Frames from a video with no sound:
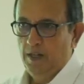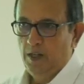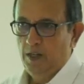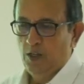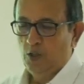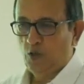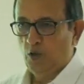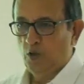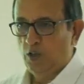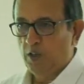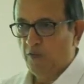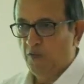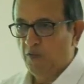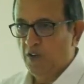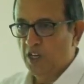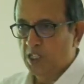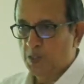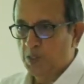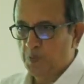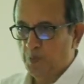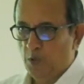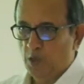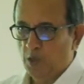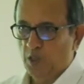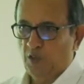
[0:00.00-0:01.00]
So it works
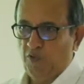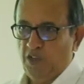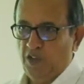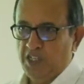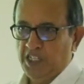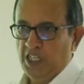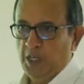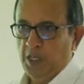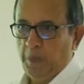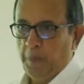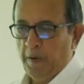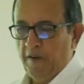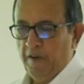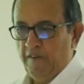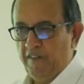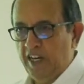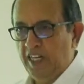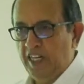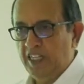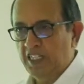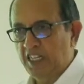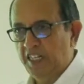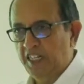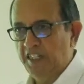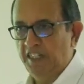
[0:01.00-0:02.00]
both ways. It
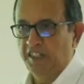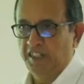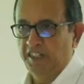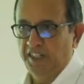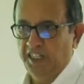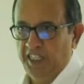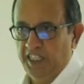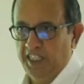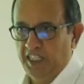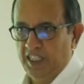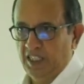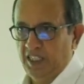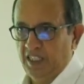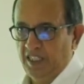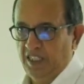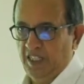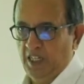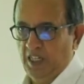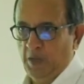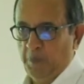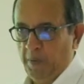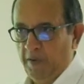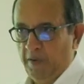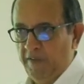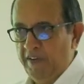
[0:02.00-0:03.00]
prevents and it treats.
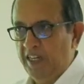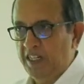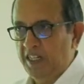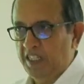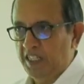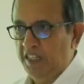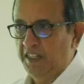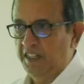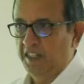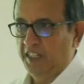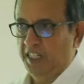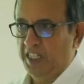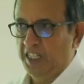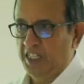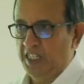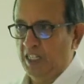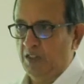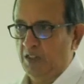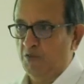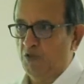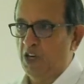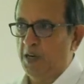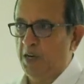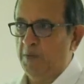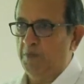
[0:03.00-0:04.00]
It prevents and treats.
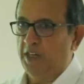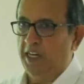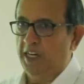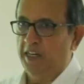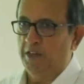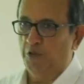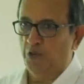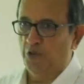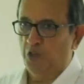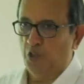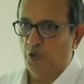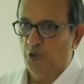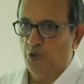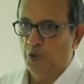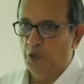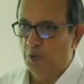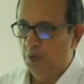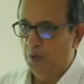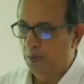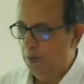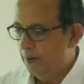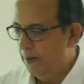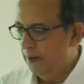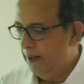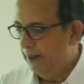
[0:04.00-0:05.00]
That's what I'm trying to show you,
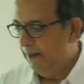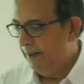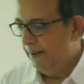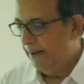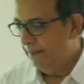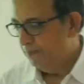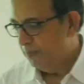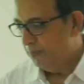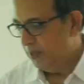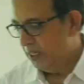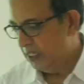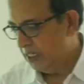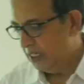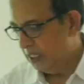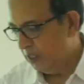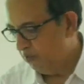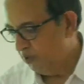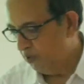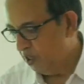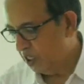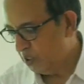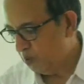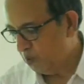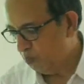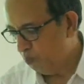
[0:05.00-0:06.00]
that it
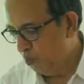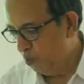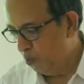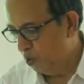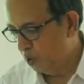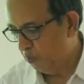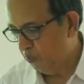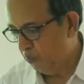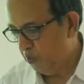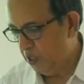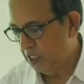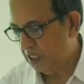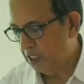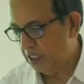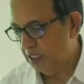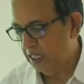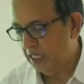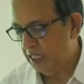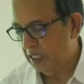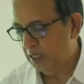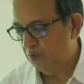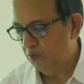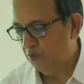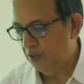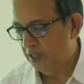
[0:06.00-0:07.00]
works both ways
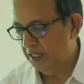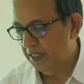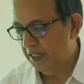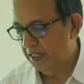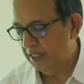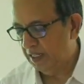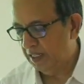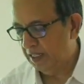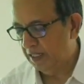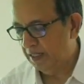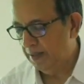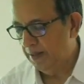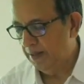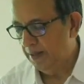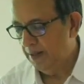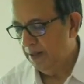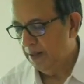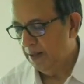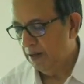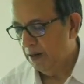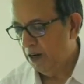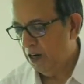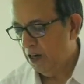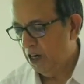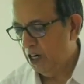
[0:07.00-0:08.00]
as far as
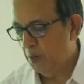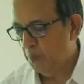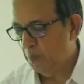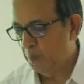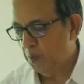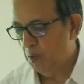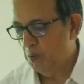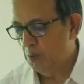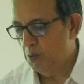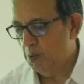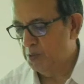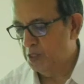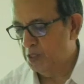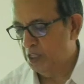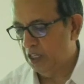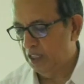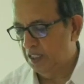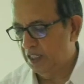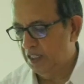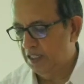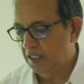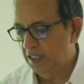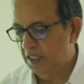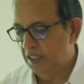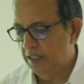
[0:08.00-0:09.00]
heart problems are
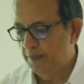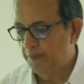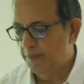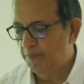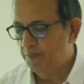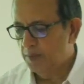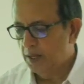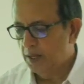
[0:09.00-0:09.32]
concerned.